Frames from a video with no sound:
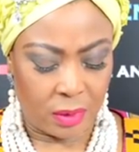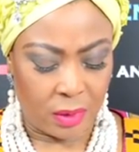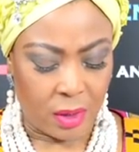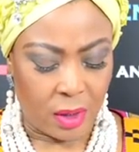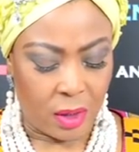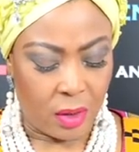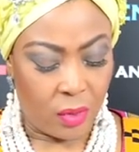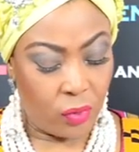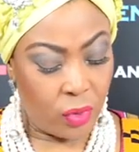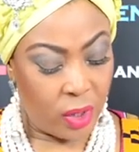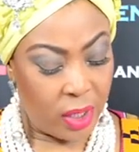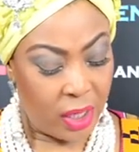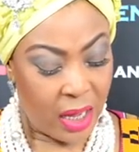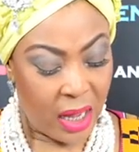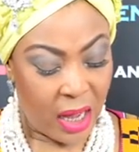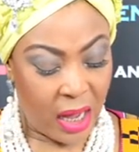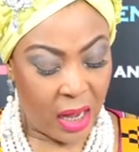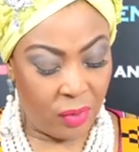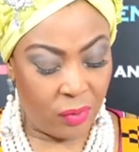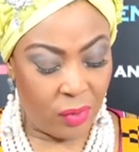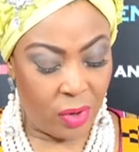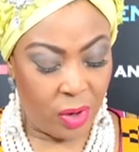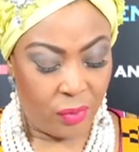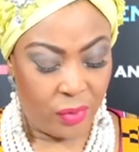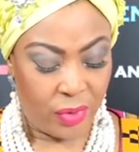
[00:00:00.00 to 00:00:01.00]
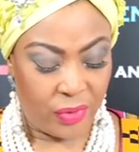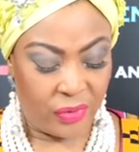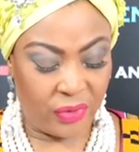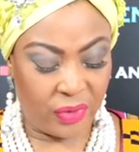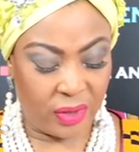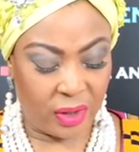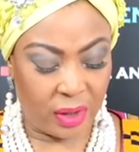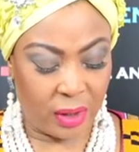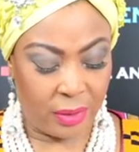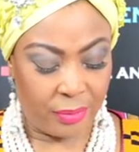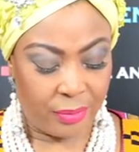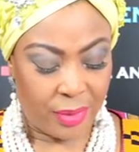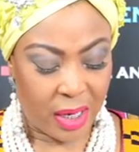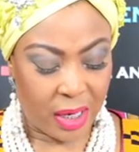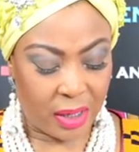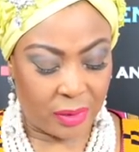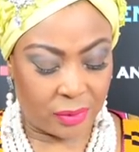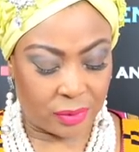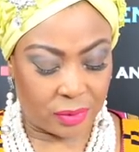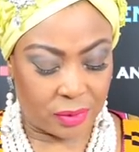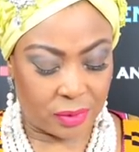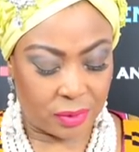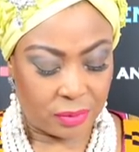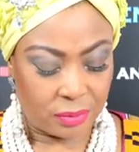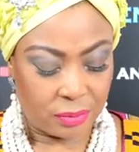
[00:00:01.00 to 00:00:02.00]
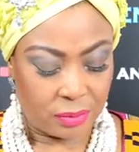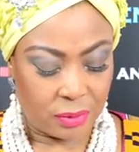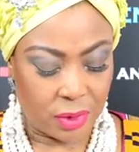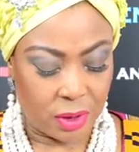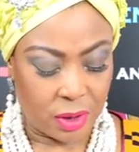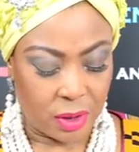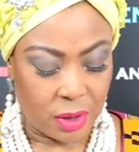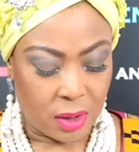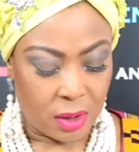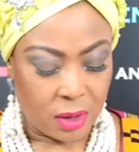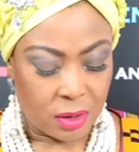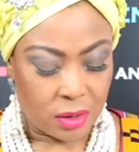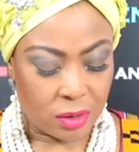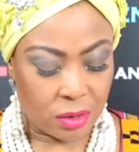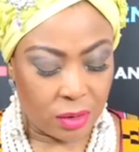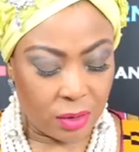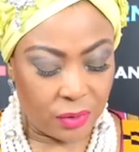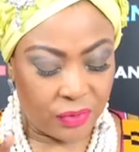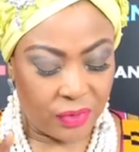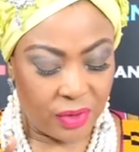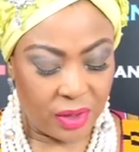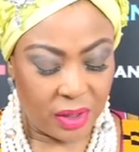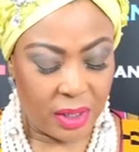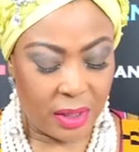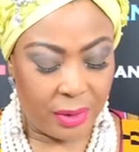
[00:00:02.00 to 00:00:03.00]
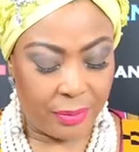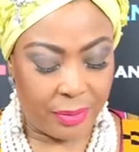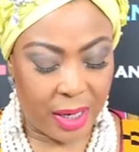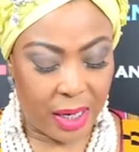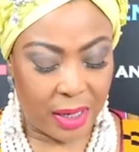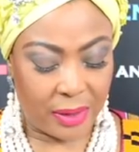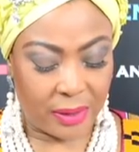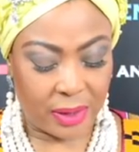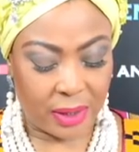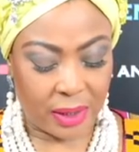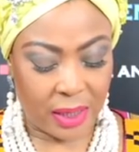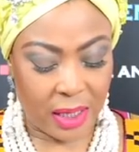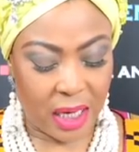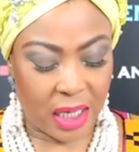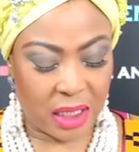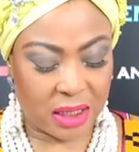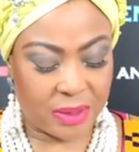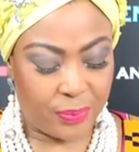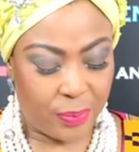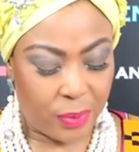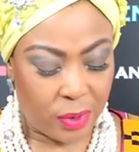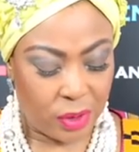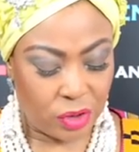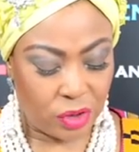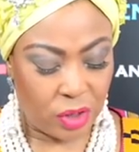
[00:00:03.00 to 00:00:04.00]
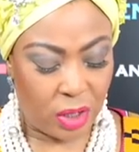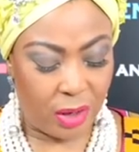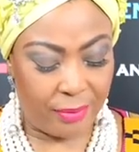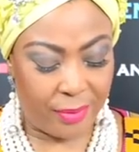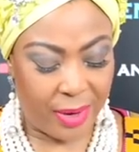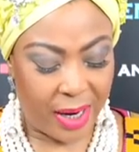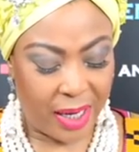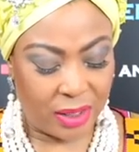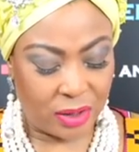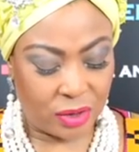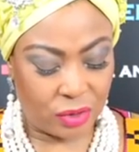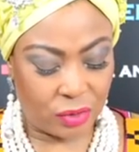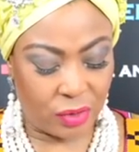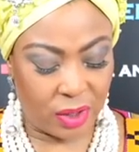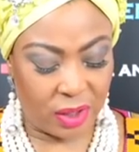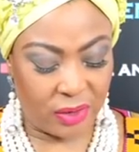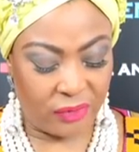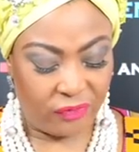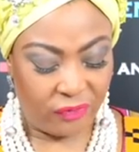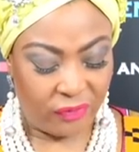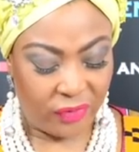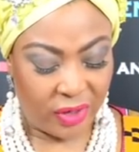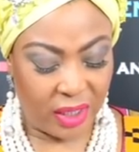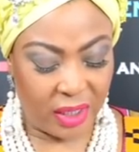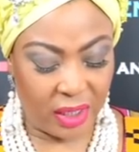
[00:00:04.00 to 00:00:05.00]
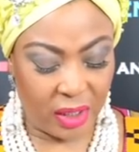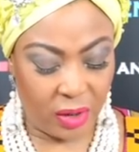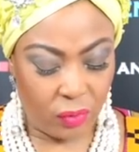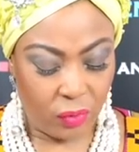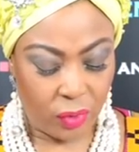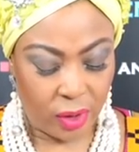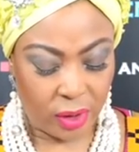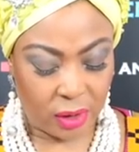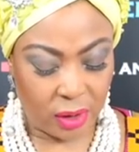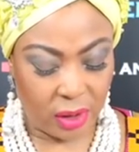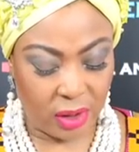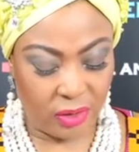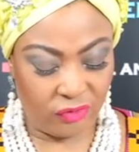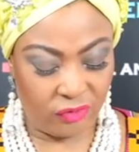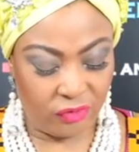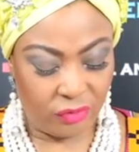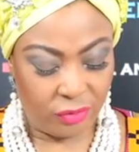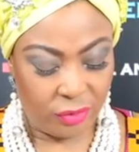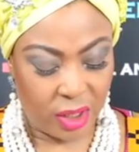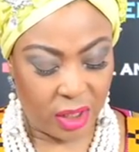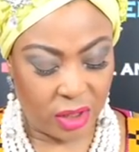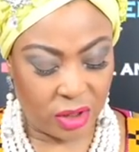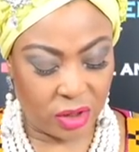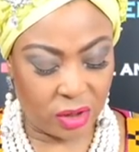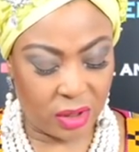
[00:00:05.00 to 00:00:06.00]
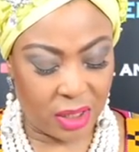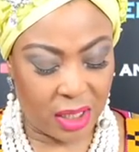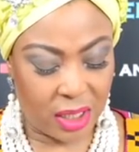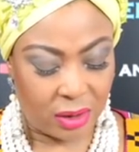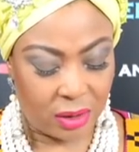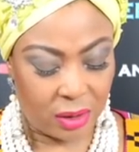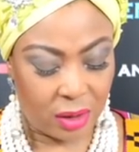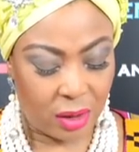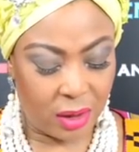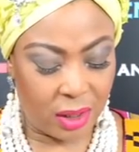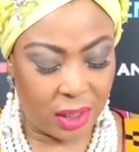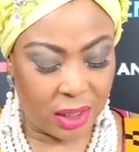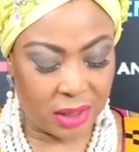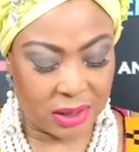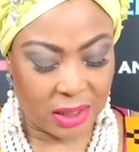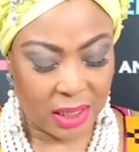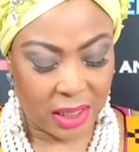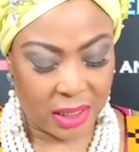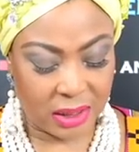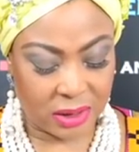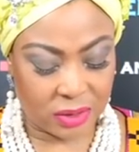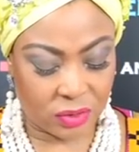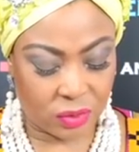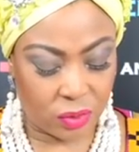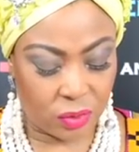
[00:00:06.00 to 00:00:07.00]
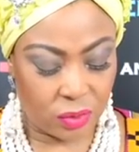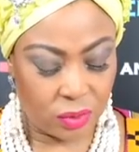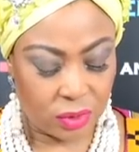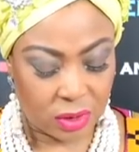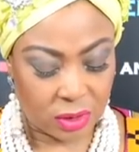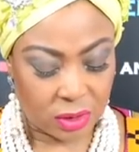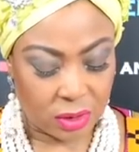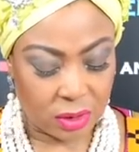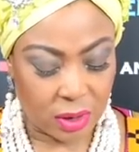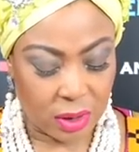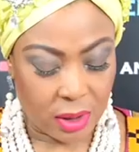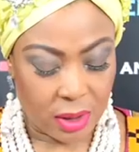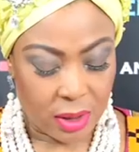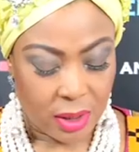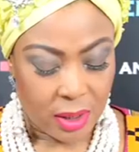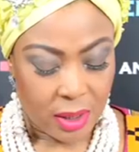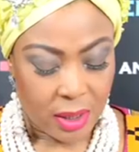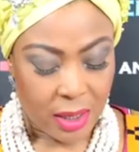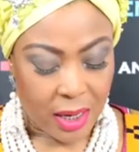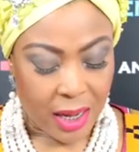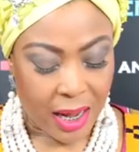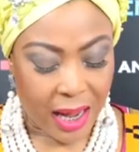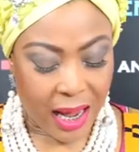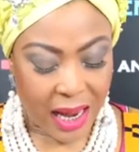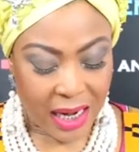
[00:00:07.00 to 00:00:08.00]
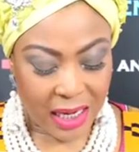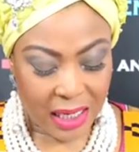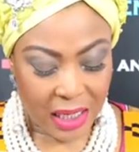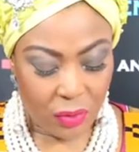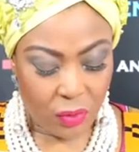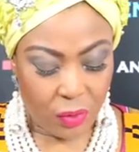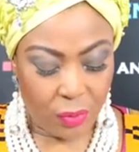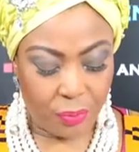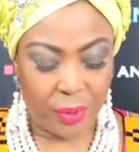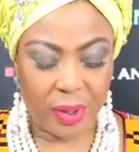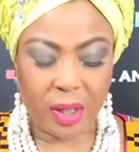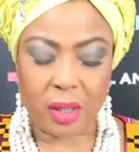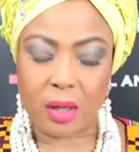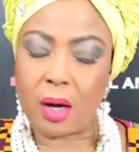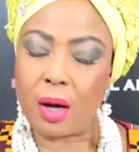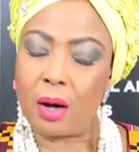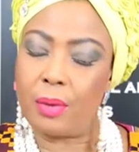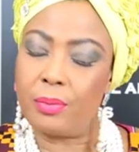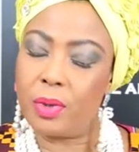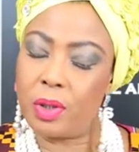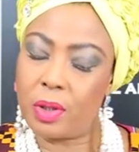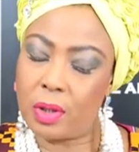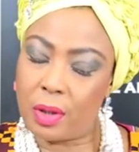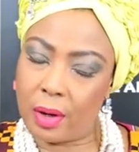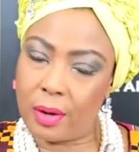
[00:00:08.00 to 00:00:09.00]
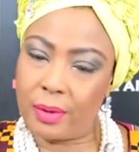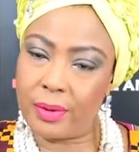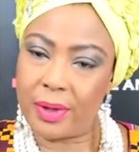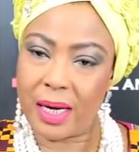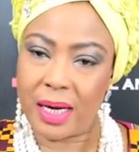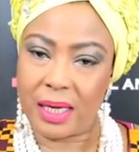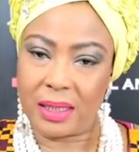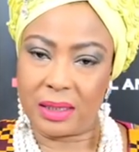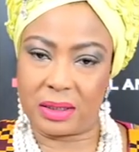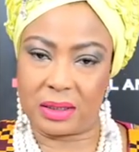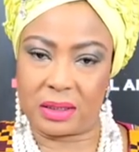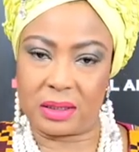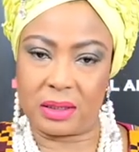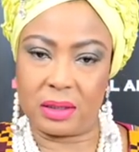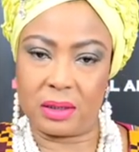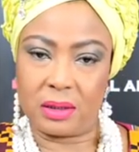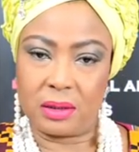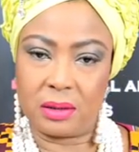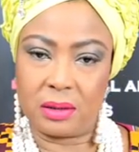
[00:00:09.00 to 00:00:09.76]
We are what we think about. So think about it. Expose your mind to it. Feed it with information and knowledge that is good. And it will become your reality.